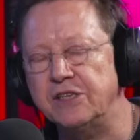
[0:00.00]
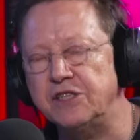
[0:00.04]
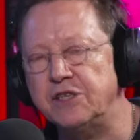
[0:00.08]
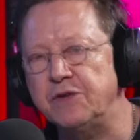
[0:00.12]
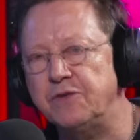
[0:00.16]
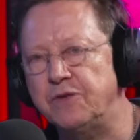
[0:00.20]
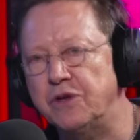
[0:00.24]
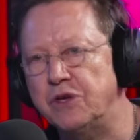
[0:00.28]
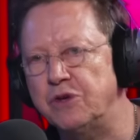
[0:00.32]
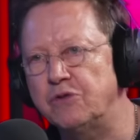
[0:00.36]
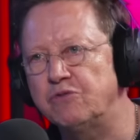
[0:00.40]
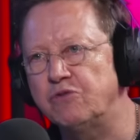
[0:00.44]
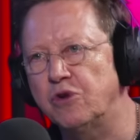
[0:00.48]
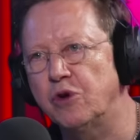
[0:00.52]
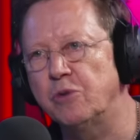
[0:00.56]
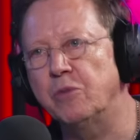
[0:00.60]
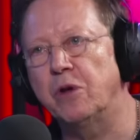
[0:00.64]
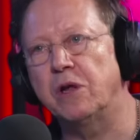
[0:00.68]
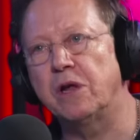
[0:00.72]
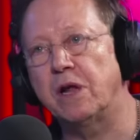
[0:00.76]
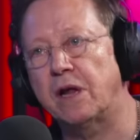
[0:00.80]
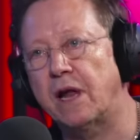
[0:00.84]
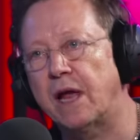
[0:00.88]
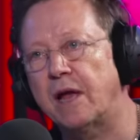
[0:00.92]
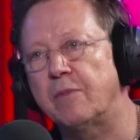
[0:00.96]
interviewed
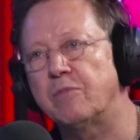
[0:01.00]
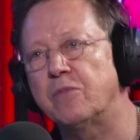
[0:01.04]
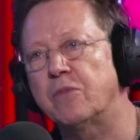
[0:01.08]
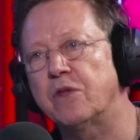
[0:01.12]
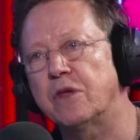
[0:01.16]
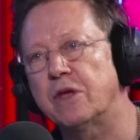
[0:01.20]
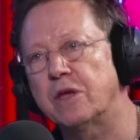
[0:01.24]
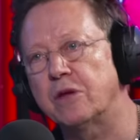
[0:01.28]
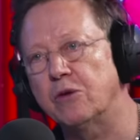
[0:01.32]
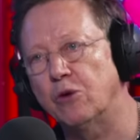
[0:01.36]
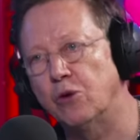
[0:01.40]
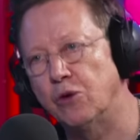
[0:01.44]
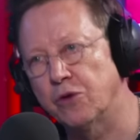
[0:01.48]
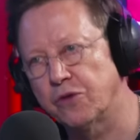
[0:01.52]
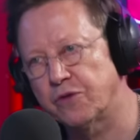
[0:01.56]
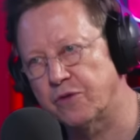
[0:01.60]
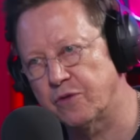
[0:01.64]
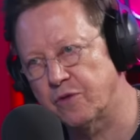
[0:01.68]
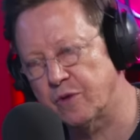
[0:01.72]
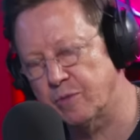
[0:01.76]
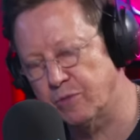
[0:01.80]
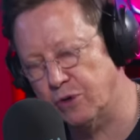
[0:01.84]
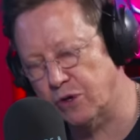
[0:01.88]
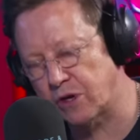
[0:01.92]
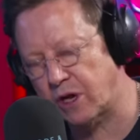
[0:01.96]
Ruman Alam, the
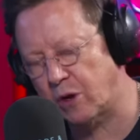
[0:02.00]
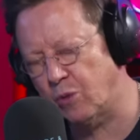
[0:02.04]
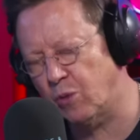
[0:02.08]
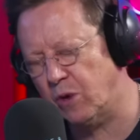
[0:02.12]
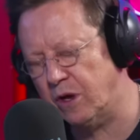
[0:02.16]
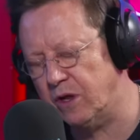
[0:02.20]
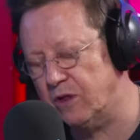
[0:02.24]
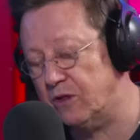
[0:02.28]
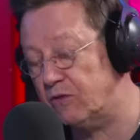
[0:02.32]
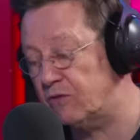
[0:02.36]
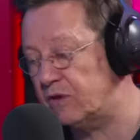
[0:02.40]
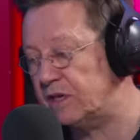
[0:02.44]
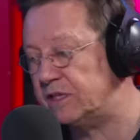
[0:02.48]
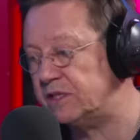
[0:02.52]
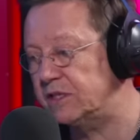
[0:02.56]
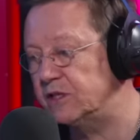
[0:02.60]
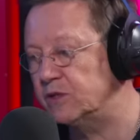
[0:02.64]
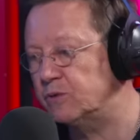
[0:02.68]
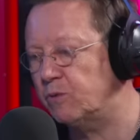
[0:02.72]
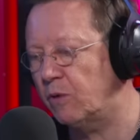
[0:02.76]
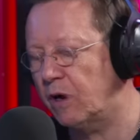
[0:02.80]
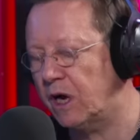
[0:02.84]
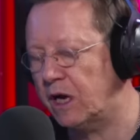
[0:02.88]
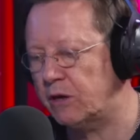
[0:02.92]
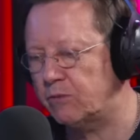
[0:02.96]
author of the book. And one of the
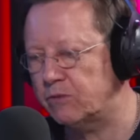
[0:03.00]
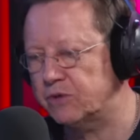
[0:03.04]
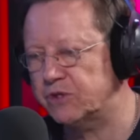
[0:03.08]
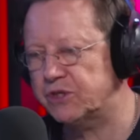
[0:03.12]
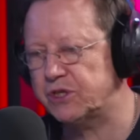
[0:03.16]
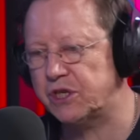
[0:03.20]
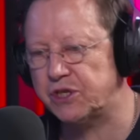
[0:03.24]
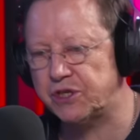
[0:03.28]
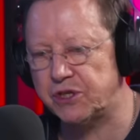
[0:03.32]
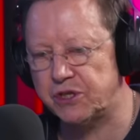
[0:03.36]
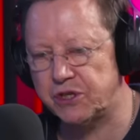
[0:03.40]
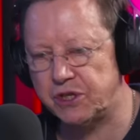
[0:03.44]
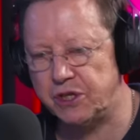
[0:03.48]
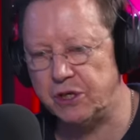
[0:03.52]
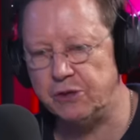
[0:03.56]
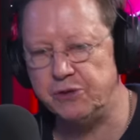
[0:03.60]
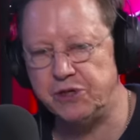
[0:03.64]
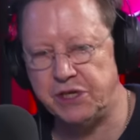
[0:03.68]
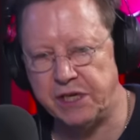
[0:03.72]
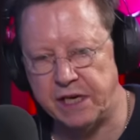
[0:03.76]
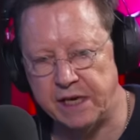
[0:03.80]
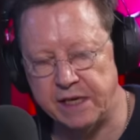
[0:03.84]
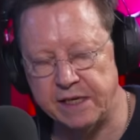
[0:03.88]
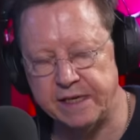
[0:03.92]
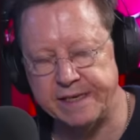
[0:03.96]
reasons why it was such a
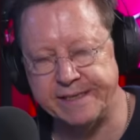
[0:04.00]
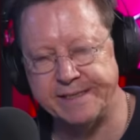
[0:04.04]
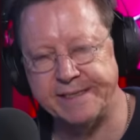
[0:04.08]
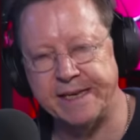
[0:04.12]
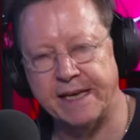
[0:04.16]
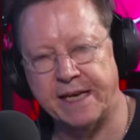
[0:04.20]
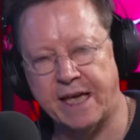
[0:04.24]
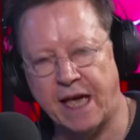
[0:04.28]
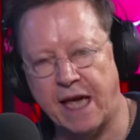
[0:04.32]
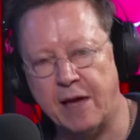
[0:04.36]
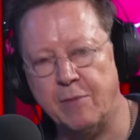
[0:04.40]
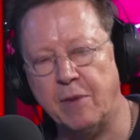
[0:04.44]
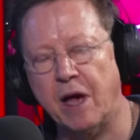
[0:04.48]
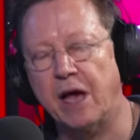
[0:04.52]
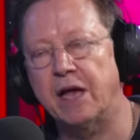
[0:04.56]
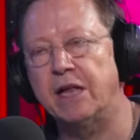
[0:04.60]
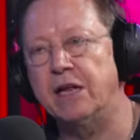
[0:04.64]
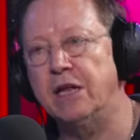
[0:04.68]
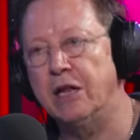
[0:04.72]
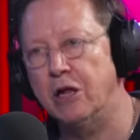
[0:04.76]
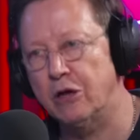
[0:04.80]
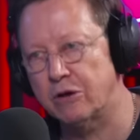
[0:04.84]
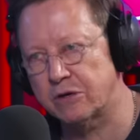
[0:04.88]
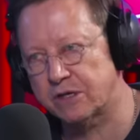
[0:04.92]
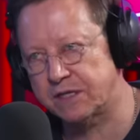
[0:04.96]
huge hit is it came out
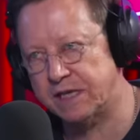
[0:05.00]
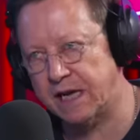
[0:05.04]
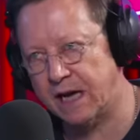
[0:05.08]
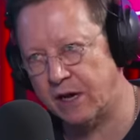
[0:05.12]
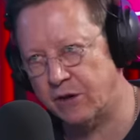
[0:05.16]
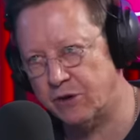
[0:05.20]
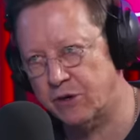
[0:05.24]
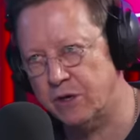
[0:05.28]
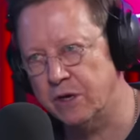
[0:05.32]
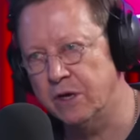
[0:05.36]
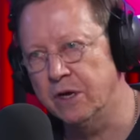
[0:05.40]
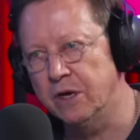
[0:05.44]
in lockdown.